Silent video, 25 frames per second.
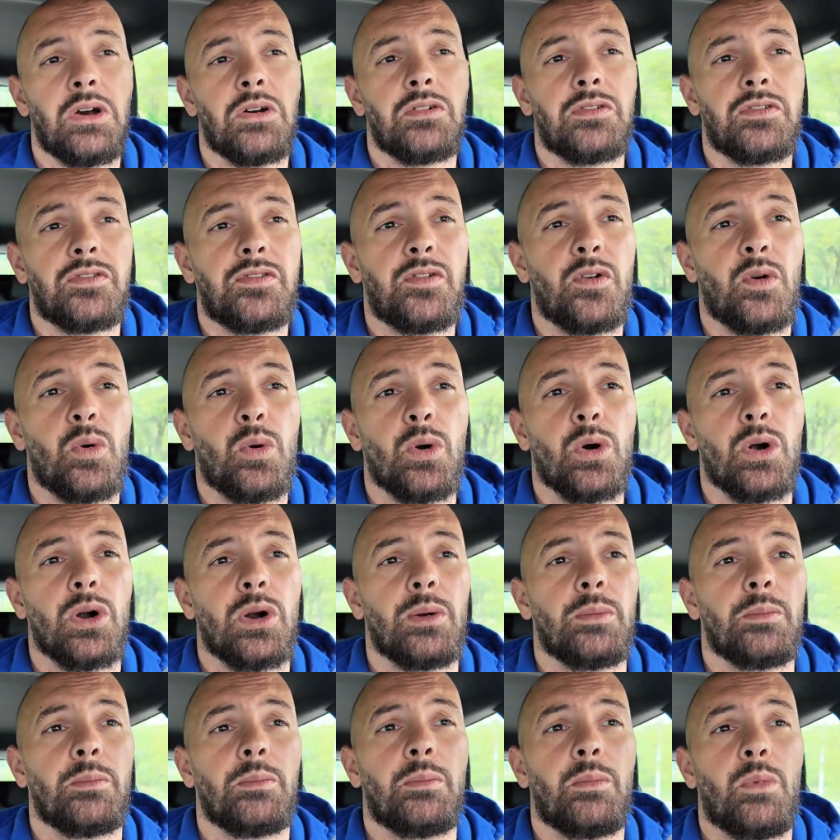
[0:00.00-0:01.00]

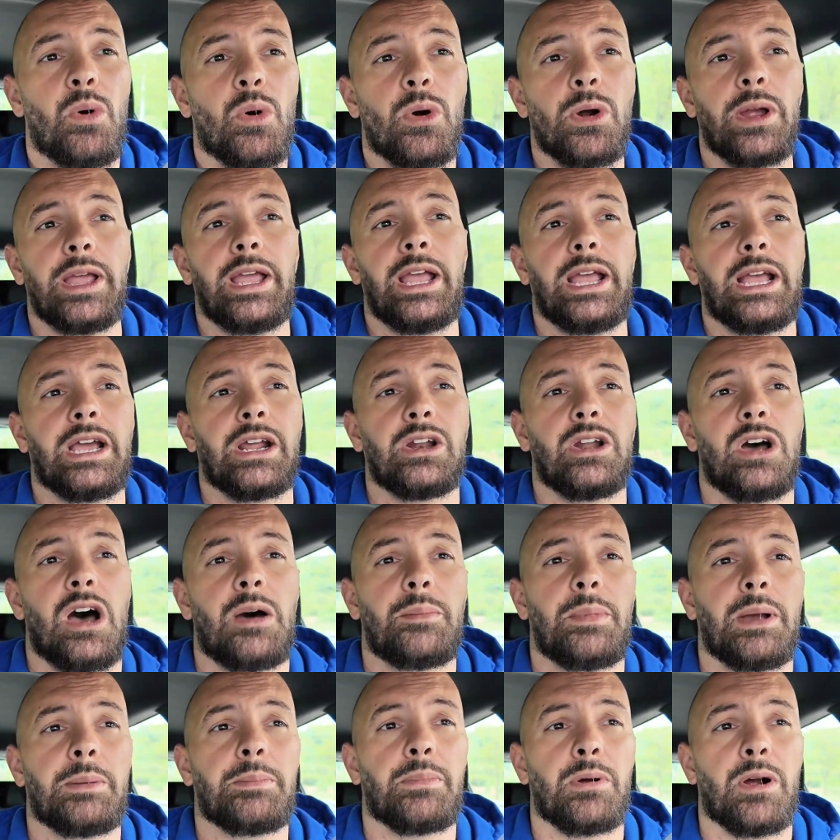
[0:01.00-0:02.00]
for more
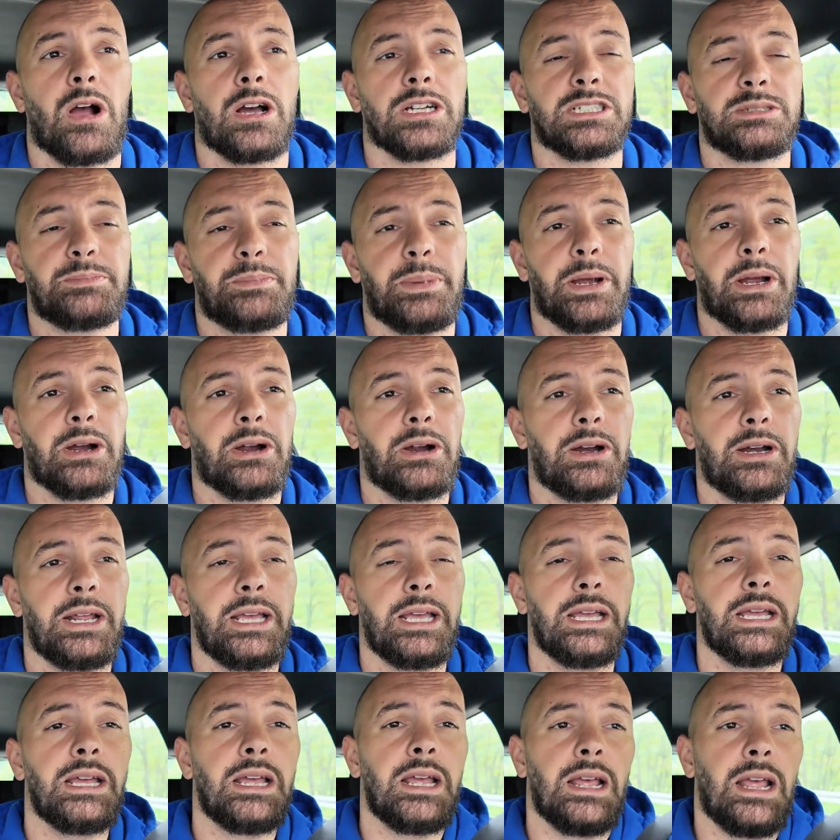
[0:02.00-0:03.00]
economic
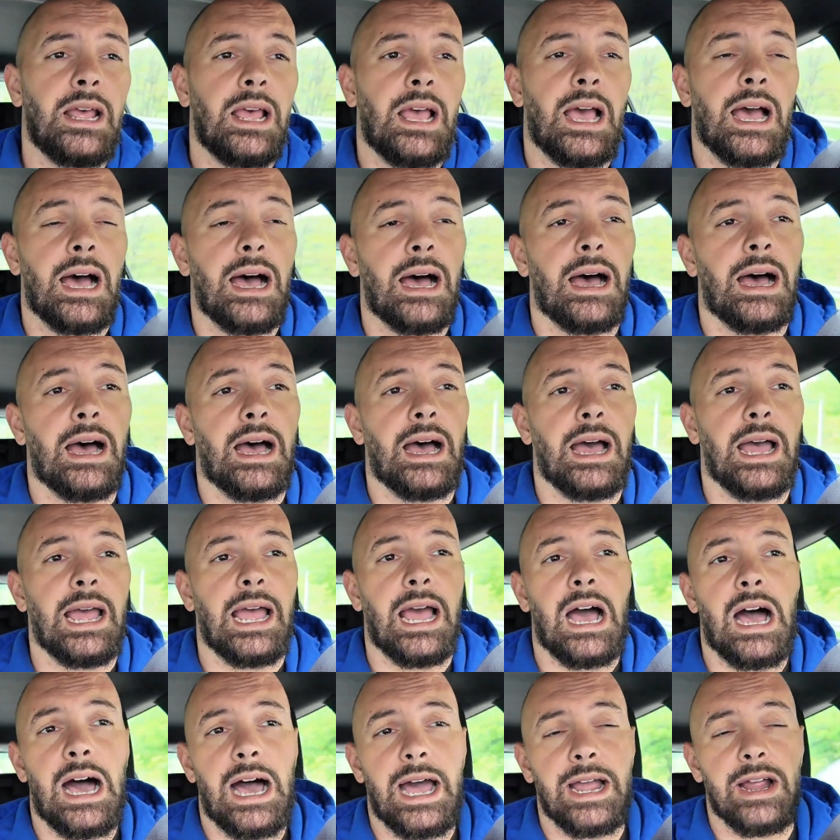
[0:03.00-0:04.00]
prosperity,
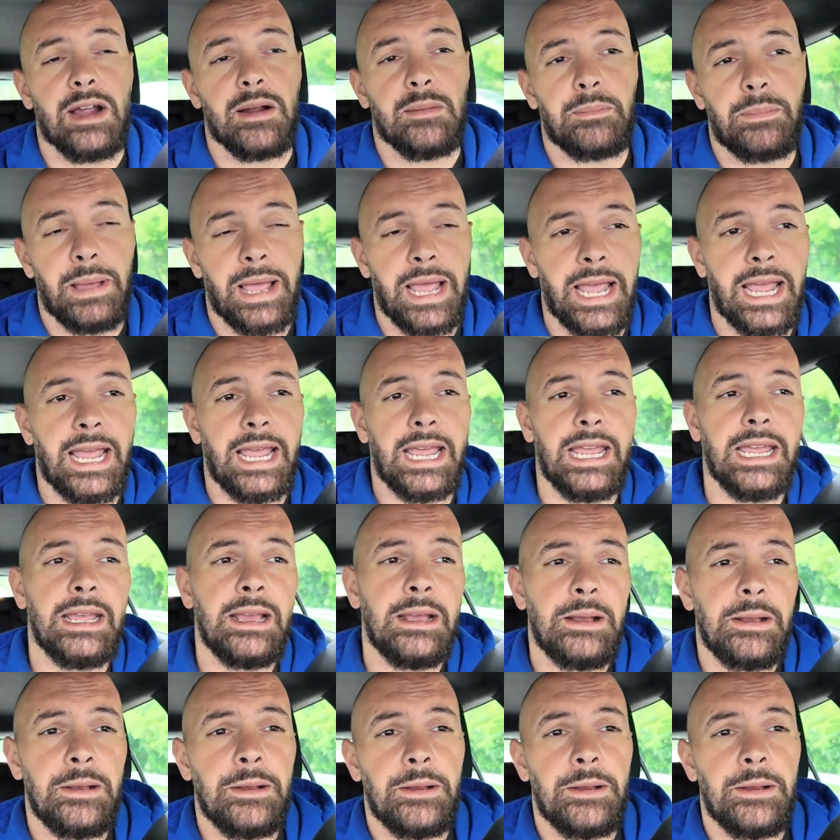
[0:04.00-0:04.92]
higher pay.